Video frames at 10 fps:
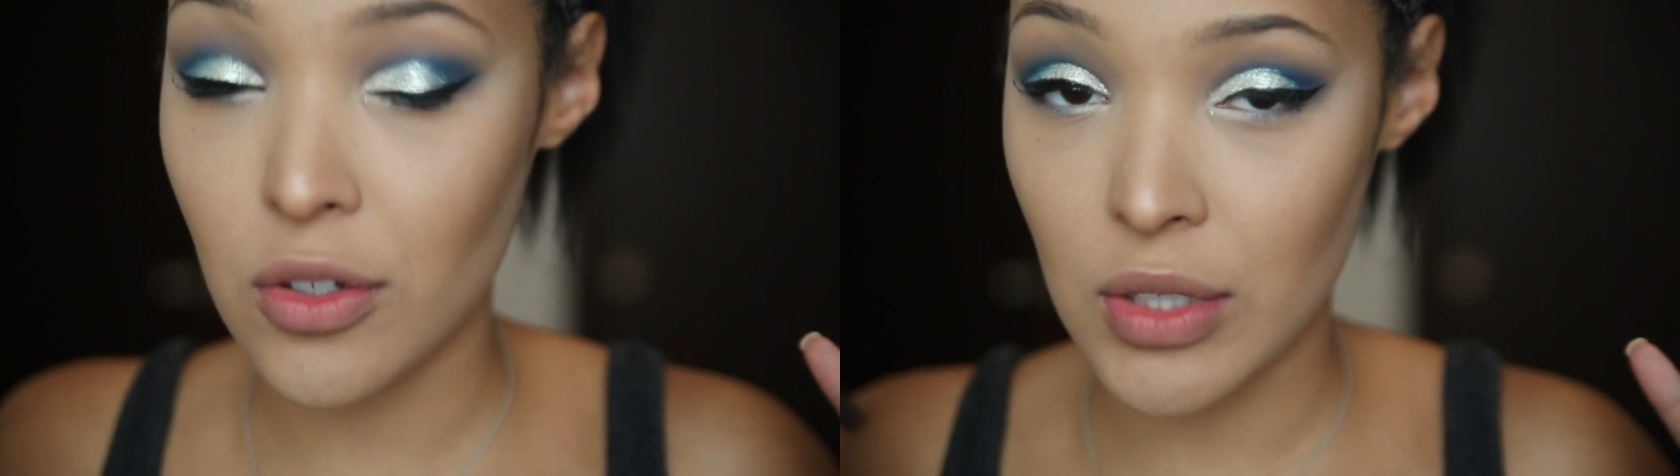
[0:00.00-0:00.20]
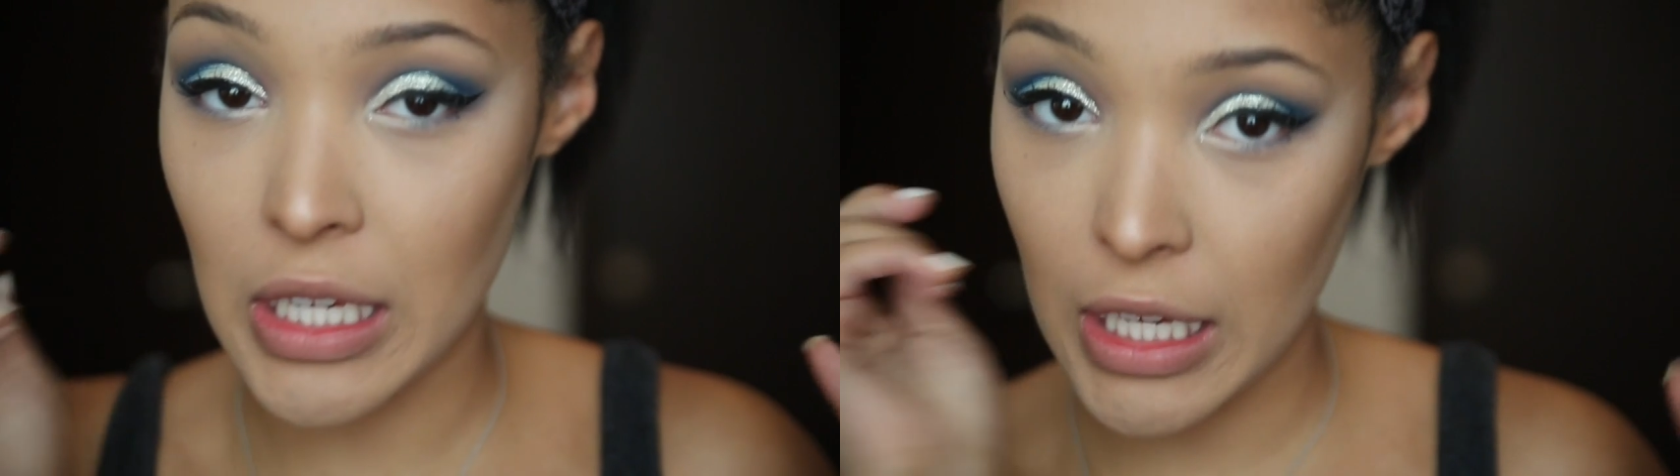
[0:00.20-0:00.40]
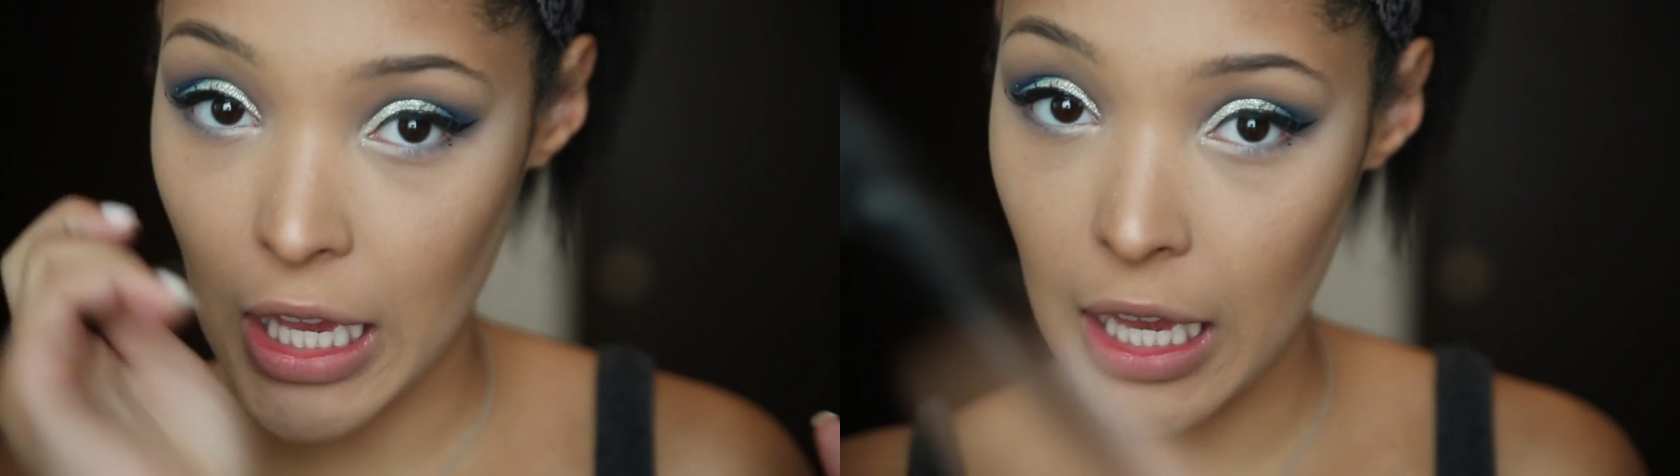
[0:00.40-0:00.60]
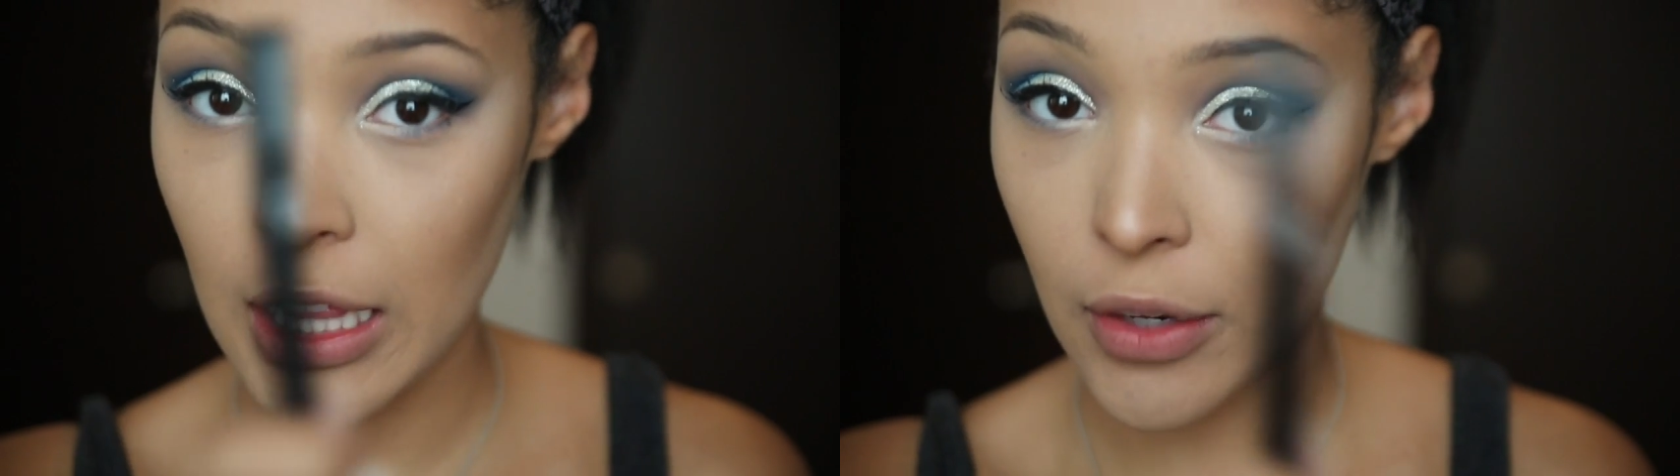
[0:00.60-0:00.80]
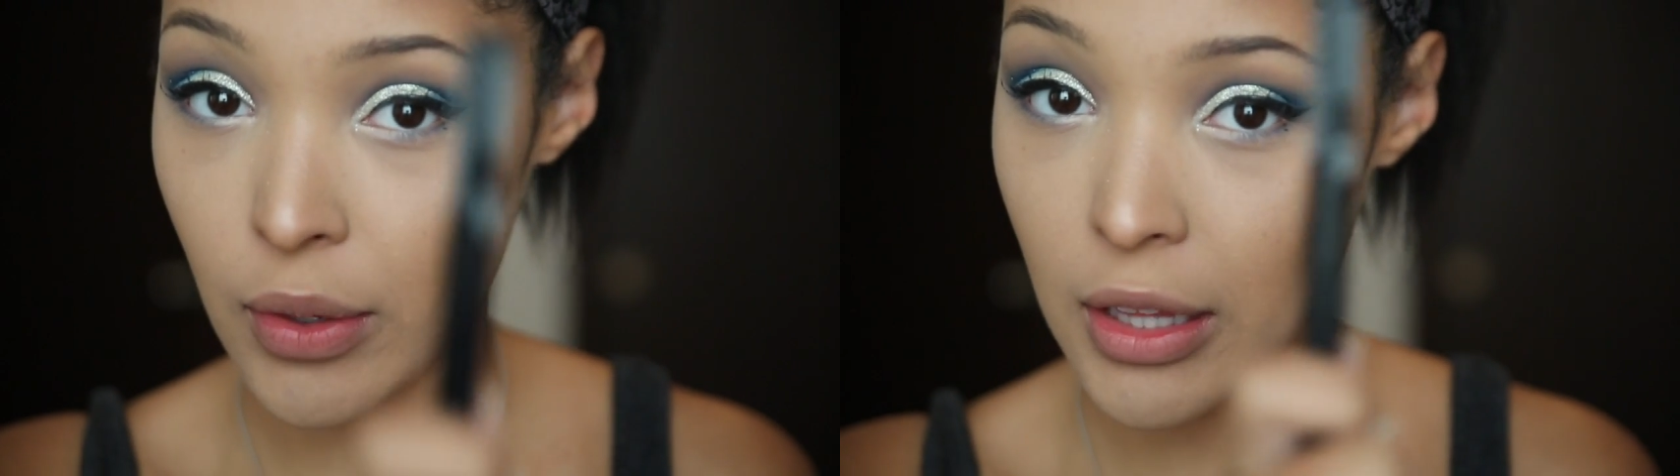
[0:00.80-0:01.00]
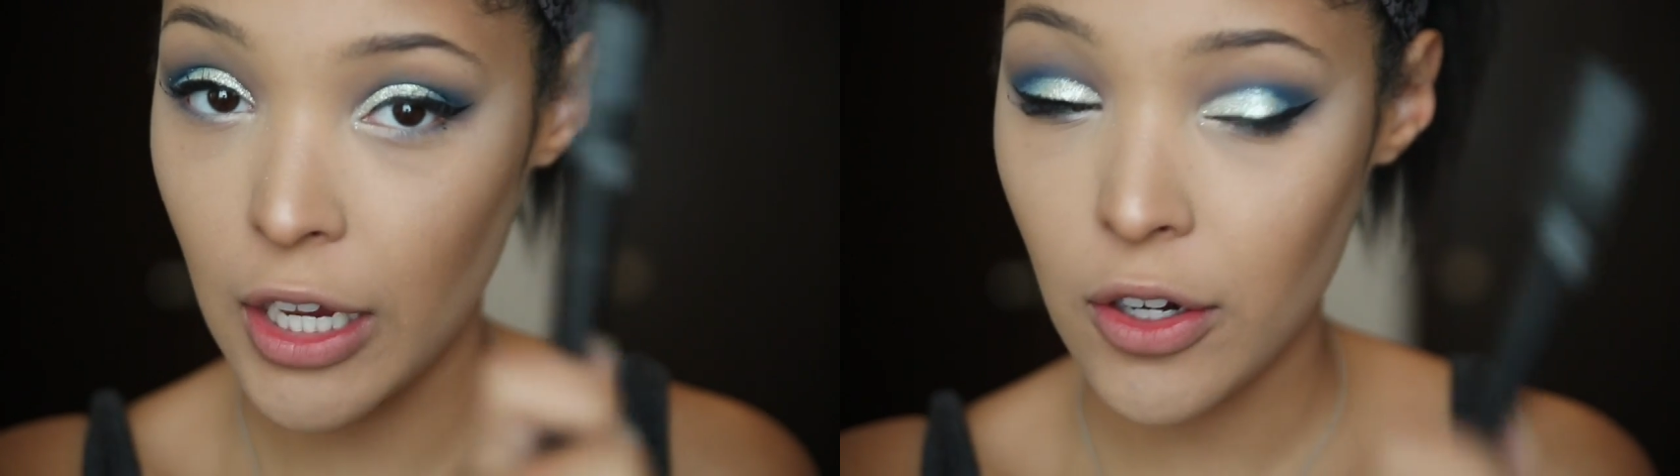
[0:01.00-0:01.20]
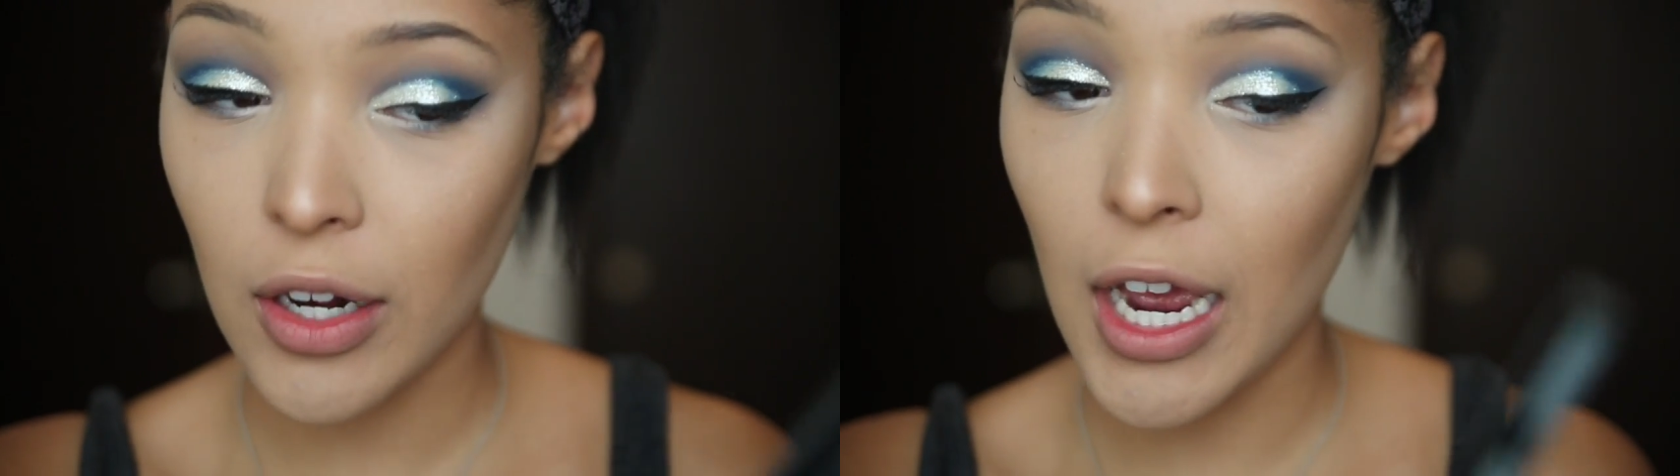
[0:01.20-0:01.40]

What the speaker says: using a liquid liner.